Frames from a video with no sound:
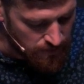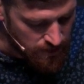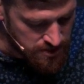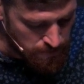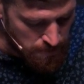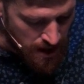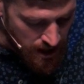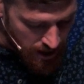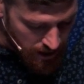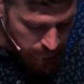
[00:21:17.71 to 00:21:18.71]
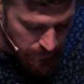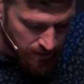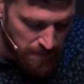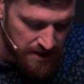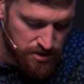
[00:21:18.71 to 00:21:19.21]
there's a man
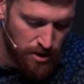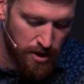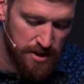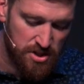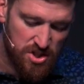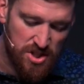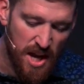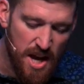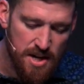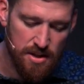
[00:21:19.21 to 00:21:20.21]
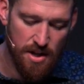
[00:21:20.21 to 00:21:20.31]
of Macedonia standing